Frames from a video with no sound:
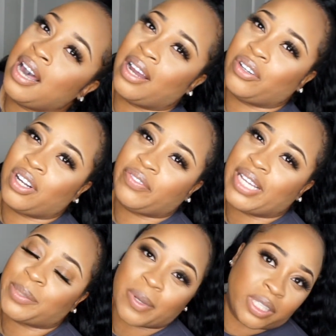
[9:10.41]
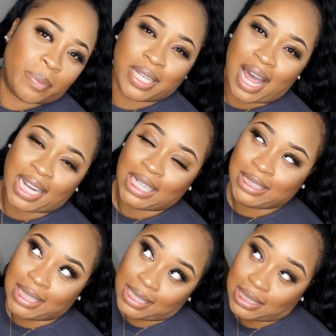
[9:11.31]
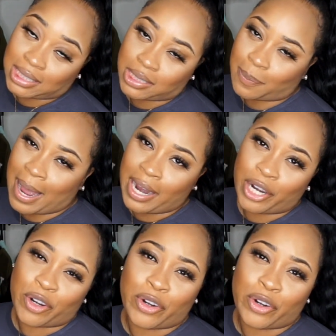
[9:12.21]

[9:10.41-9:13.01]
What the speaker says: I don't know if that's supposed to be like Adidas inspired